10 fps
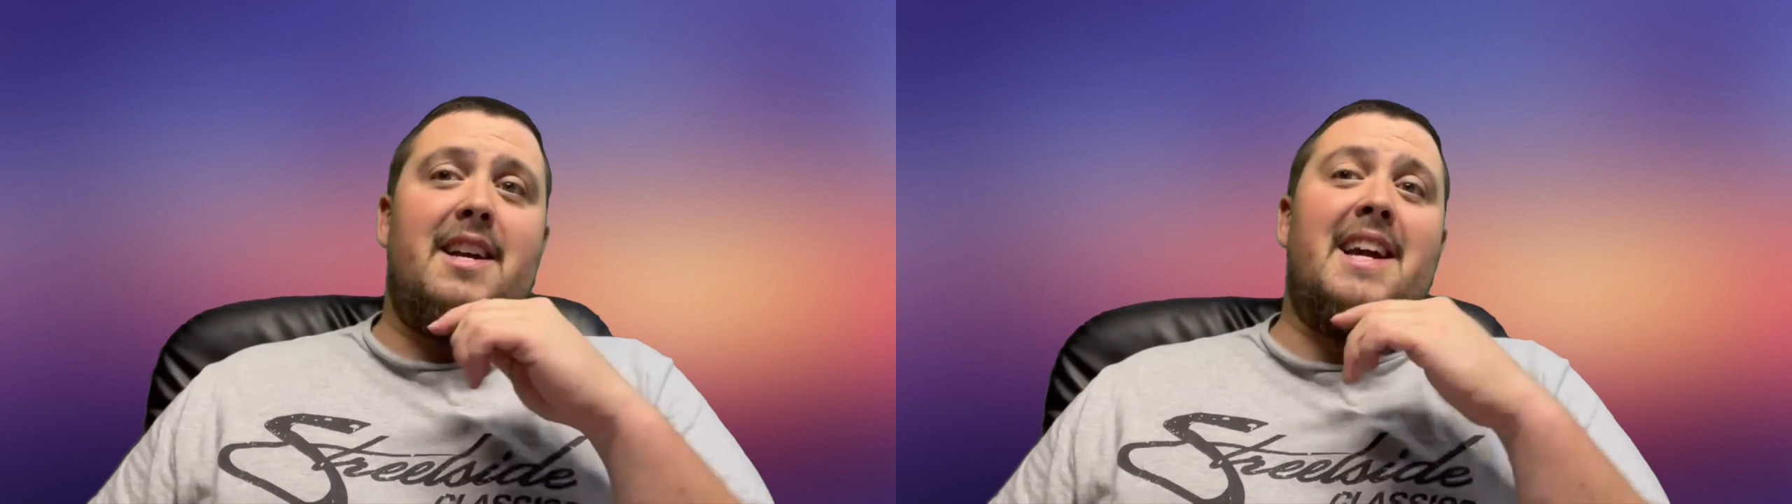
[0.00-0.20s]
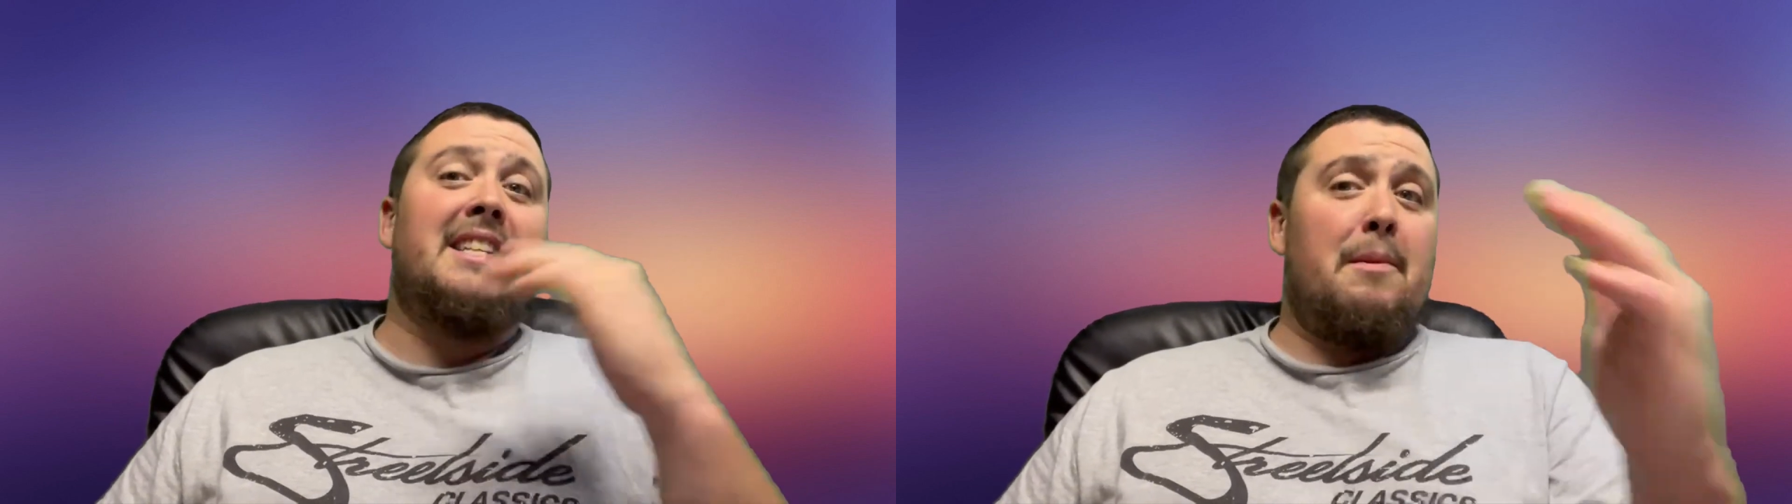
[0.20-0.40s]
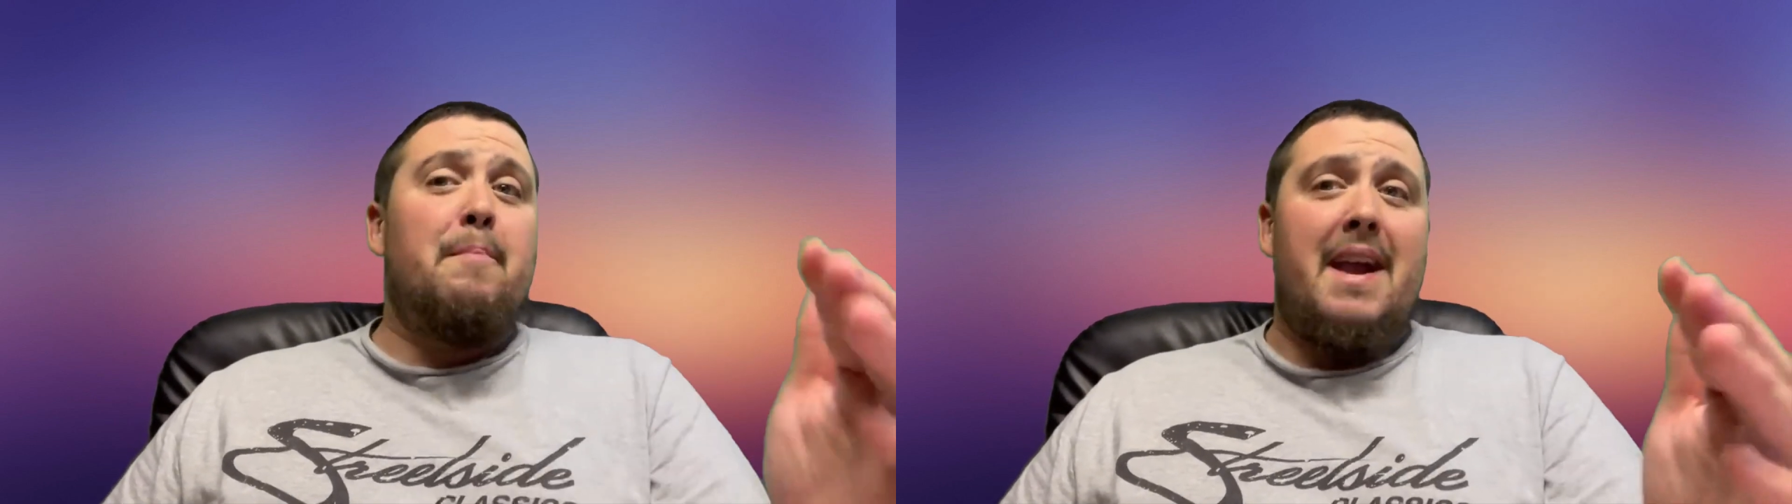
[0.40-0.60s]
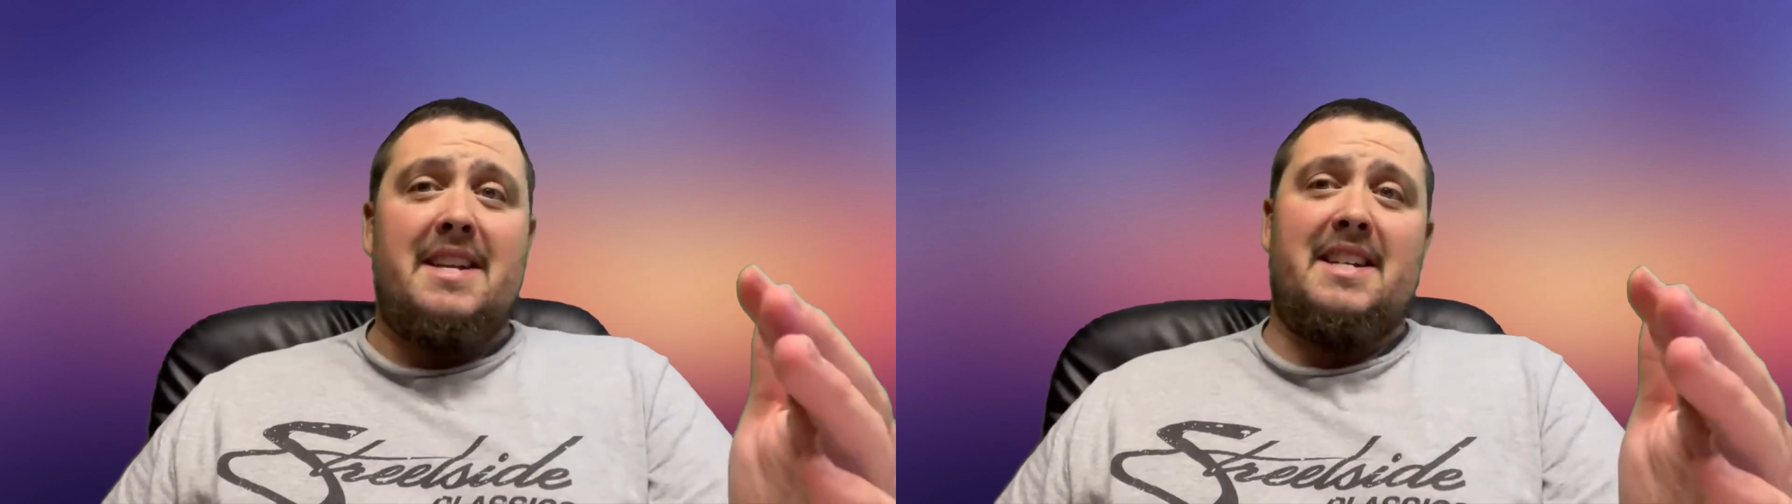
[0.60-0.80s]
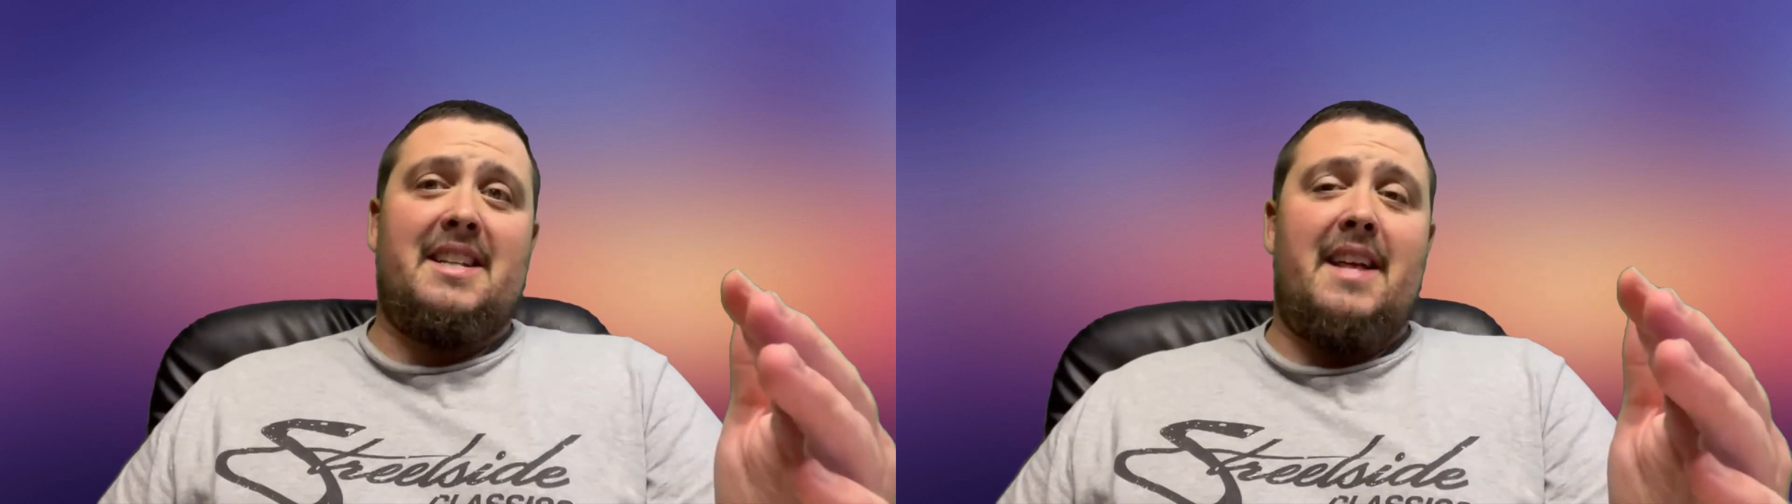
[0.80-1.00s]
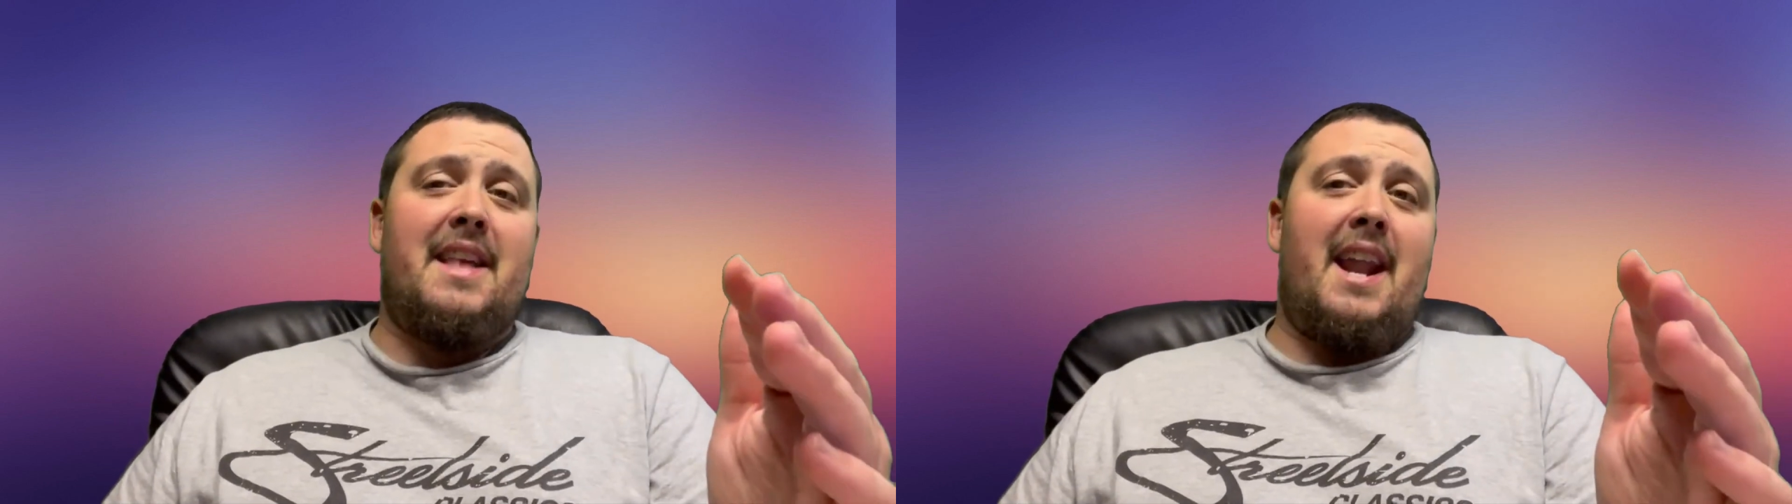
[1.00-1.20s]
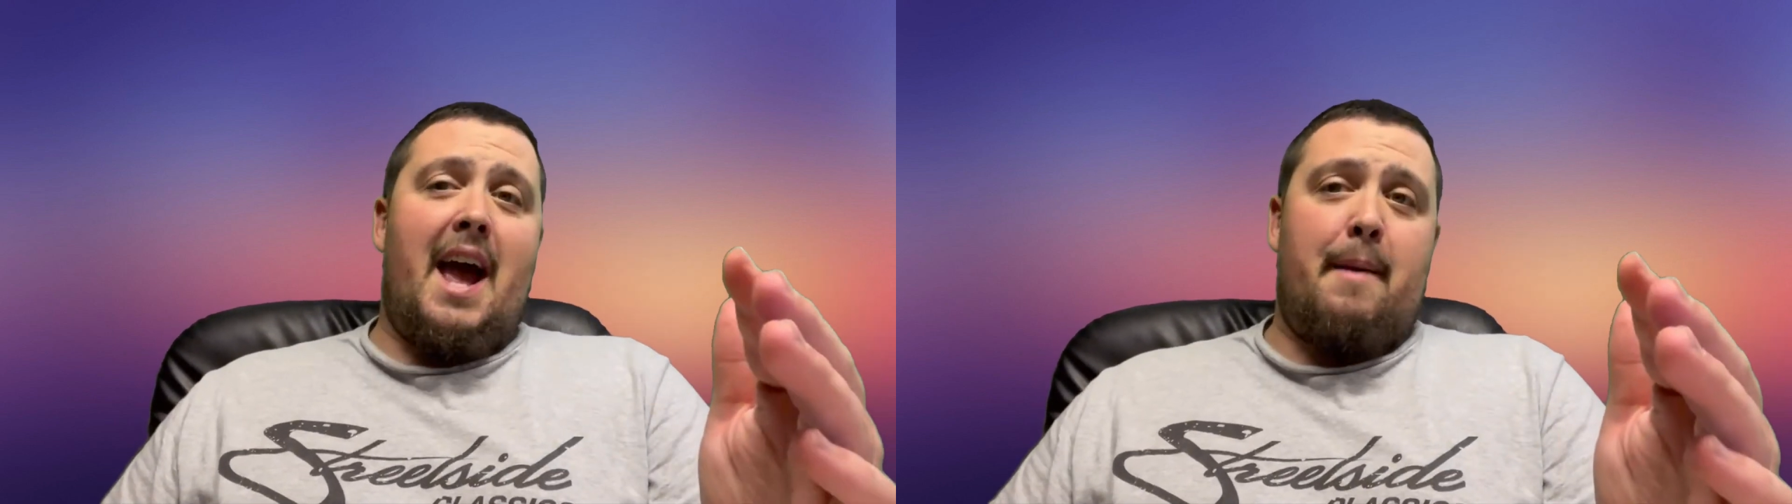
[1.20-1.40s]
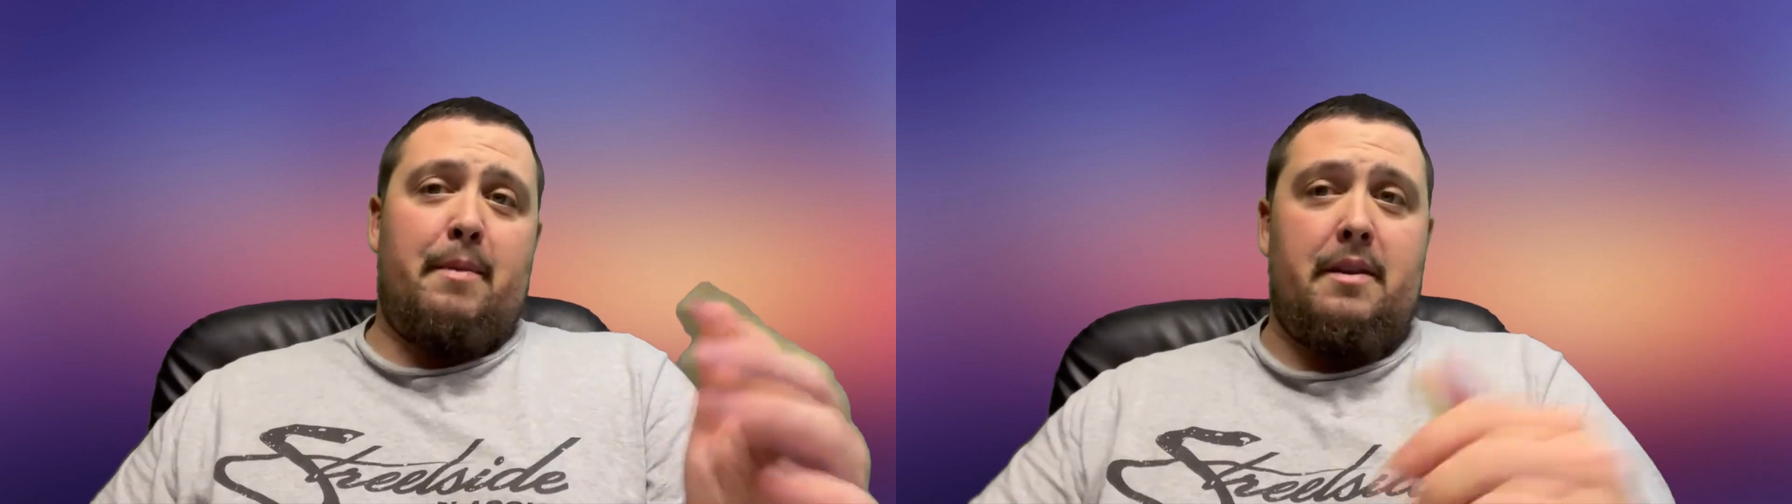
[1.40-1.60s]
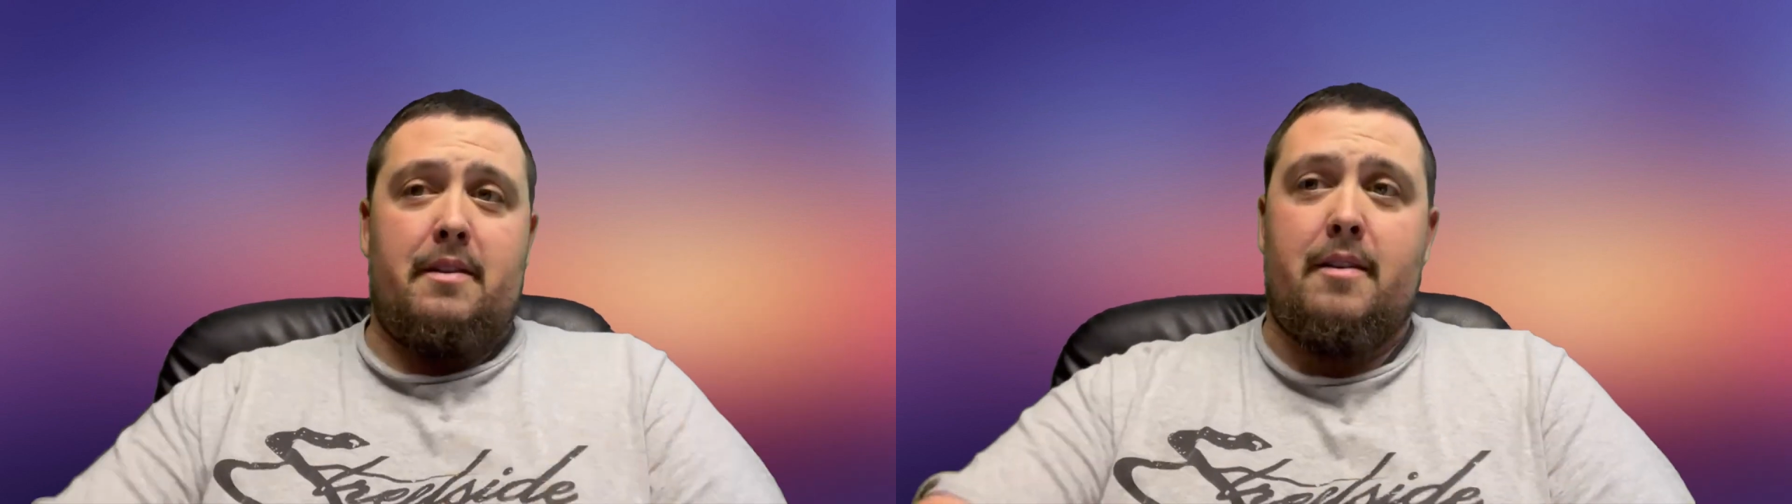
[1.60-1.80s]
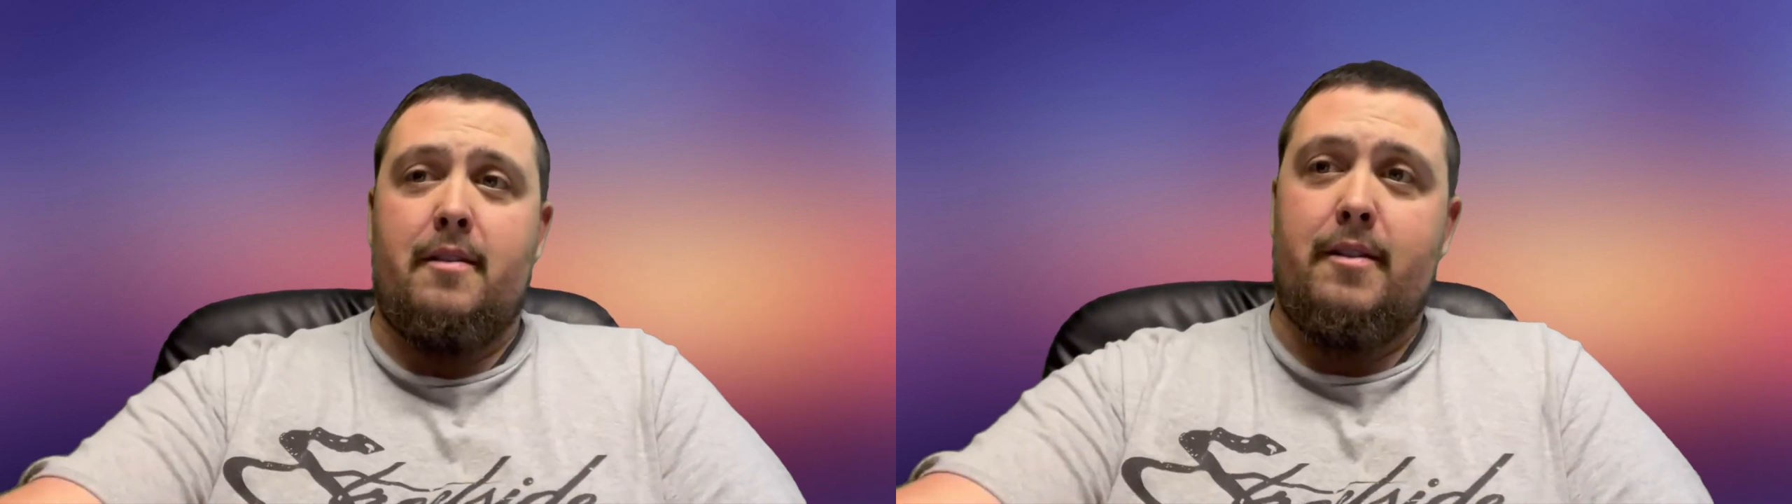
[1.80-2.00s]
it's amazing that that happened.